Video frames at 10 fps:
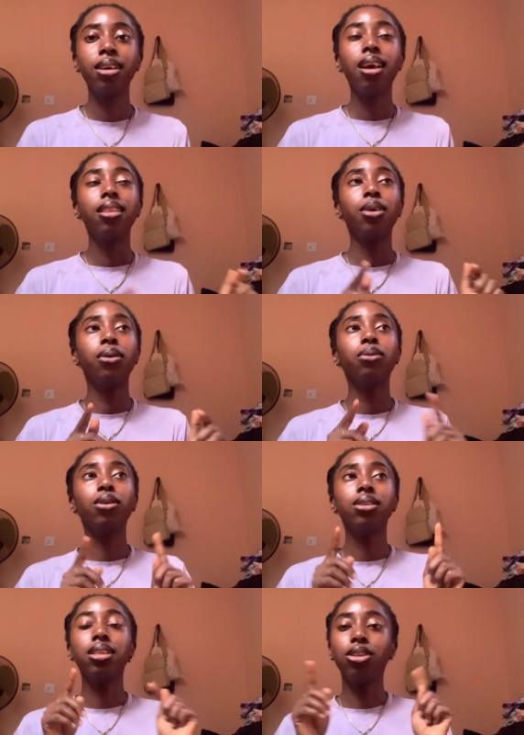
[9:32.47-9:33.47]
Then when we got
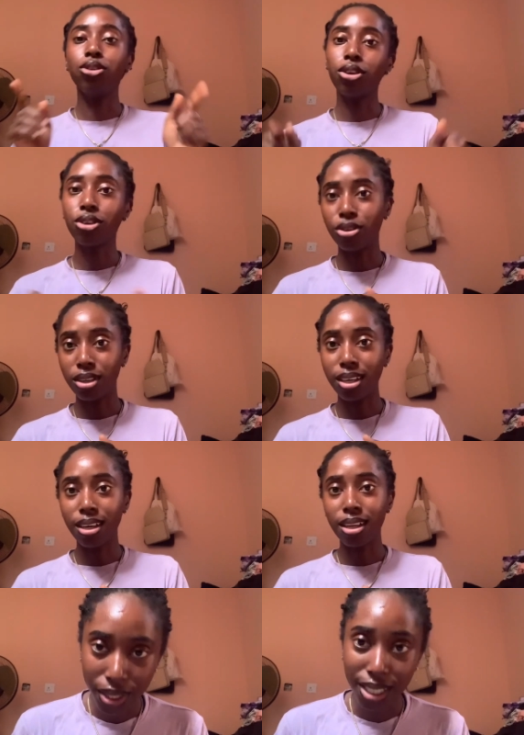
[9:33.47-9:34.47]
to the junction,
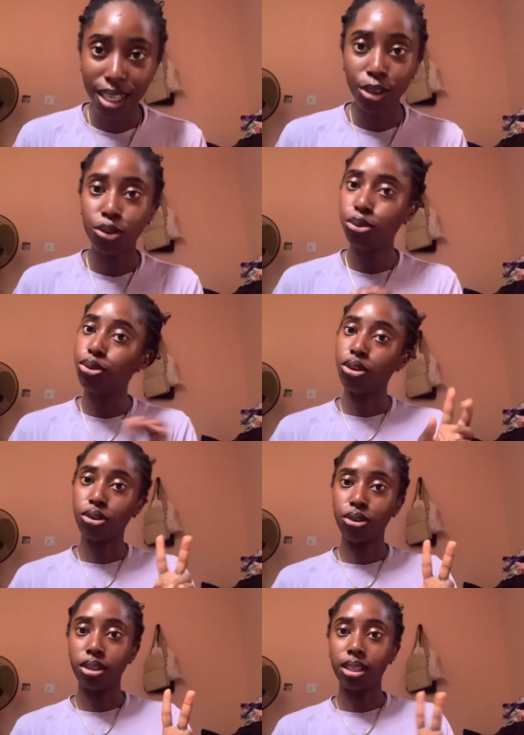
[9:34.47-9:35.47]
there's like 2
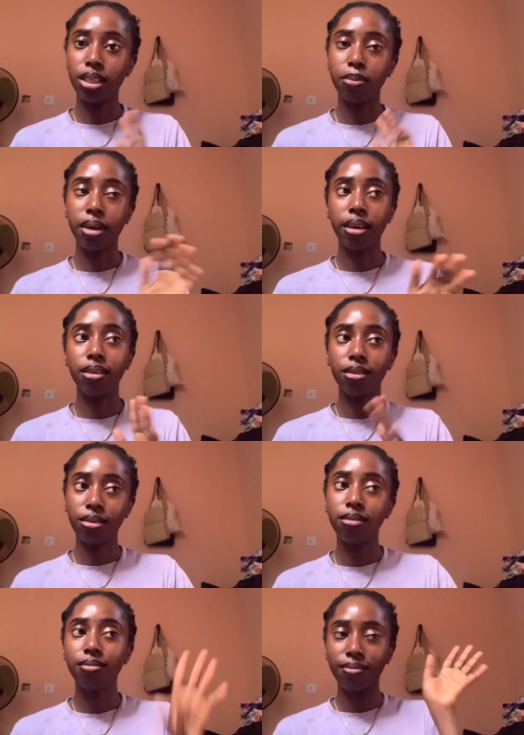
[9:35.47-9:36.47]
junctions in my
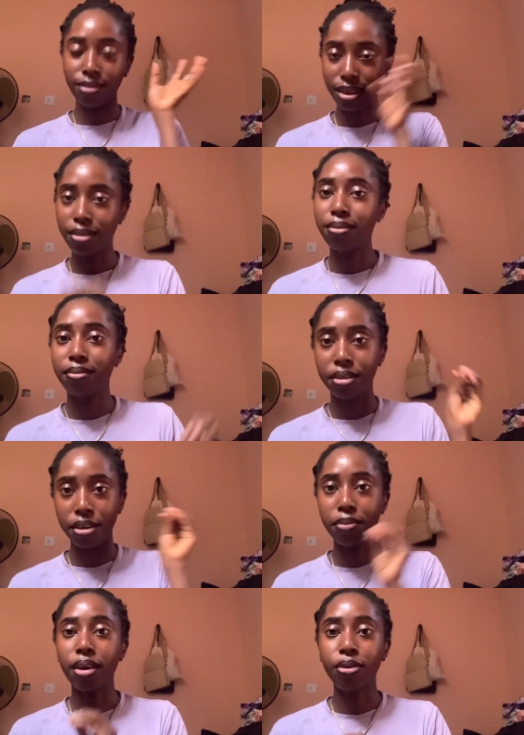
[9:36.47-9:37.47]

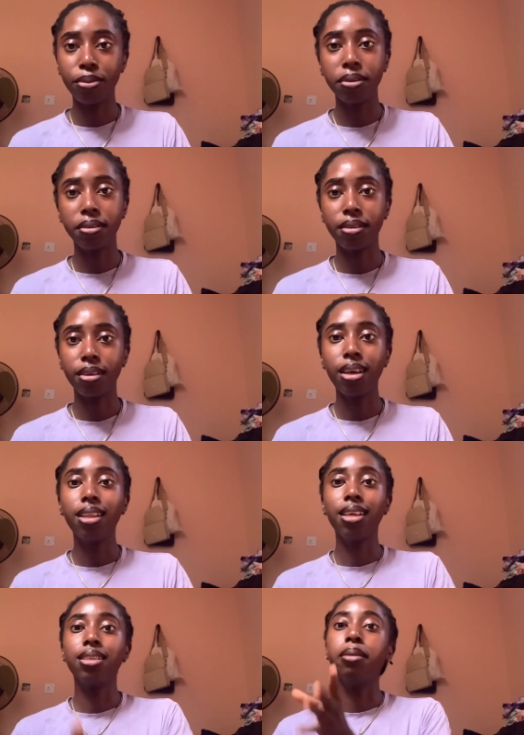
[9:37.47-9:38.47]
community.
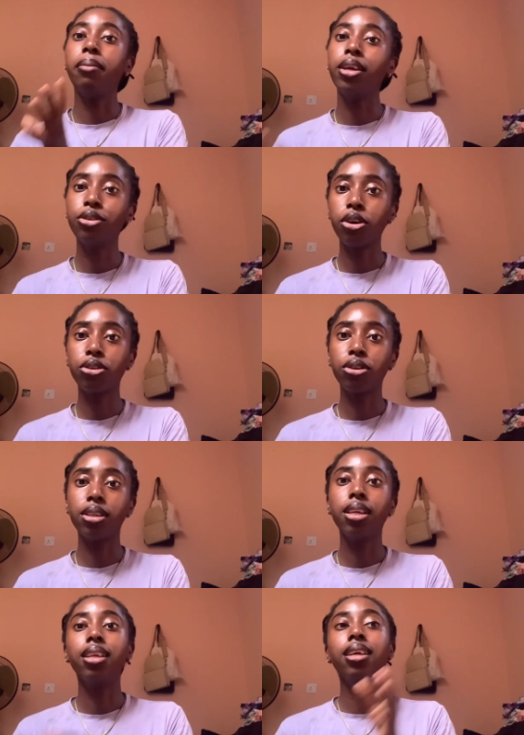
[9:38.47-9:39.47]
There's the main junction,
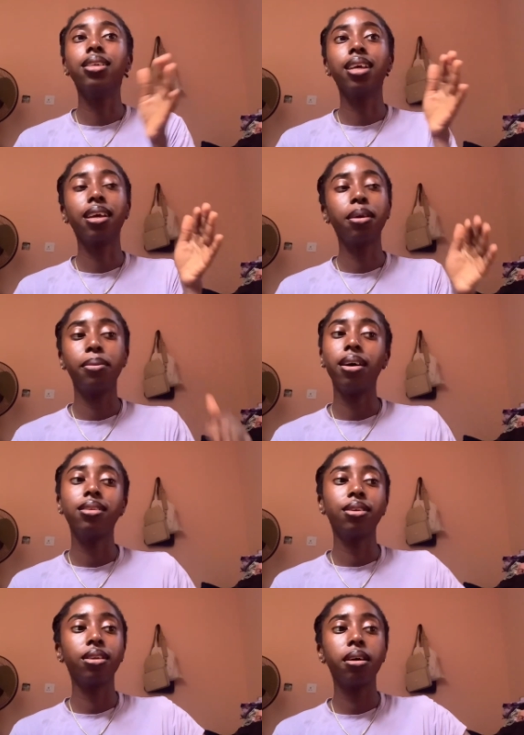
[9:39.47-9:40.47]
and there's like a
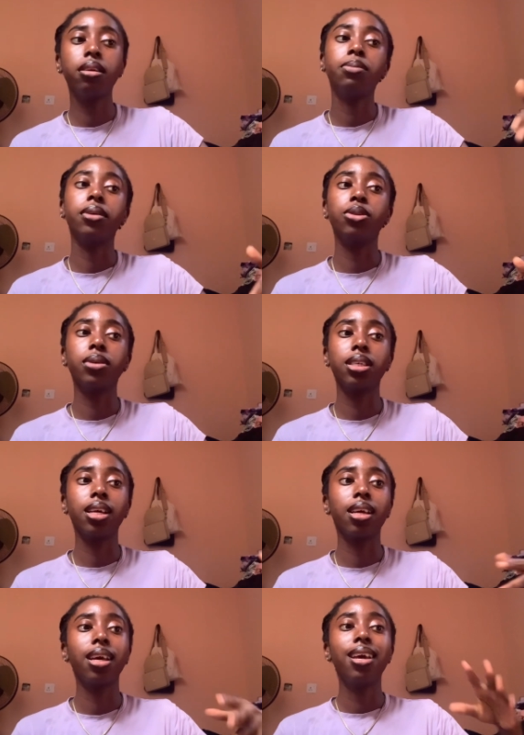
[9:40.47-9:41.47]
particular space where it's
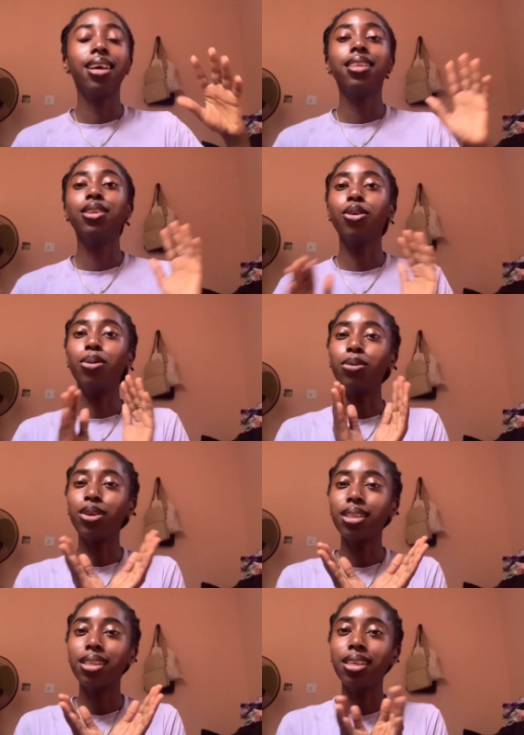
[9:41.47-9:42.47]
like the
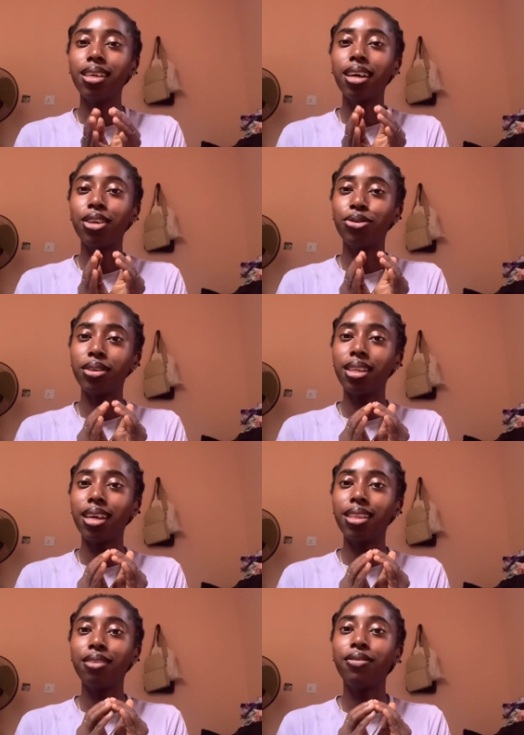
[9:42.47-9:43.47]
community gathering,
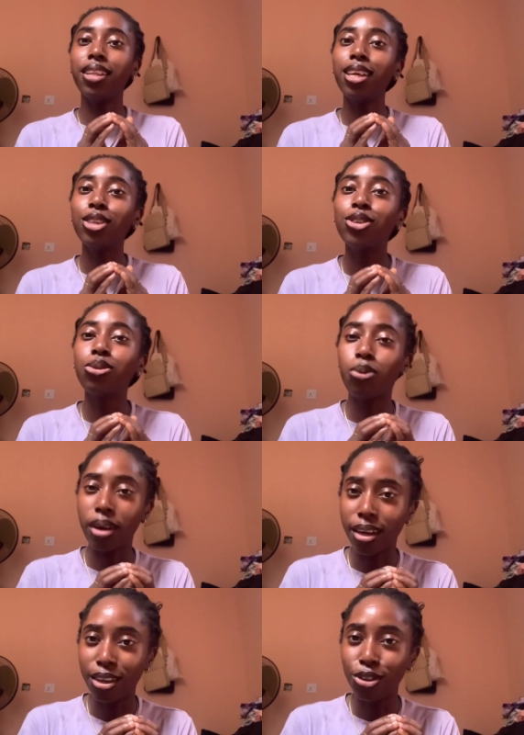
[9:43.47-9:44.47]
like the village
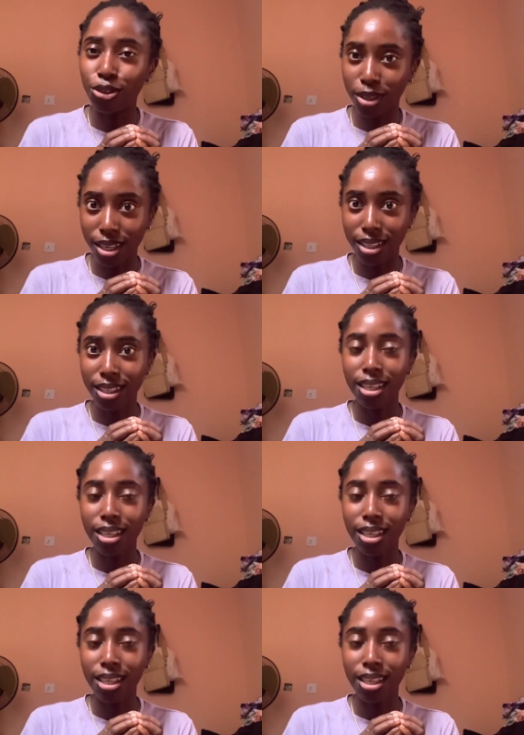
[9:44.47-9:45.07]
square. You get.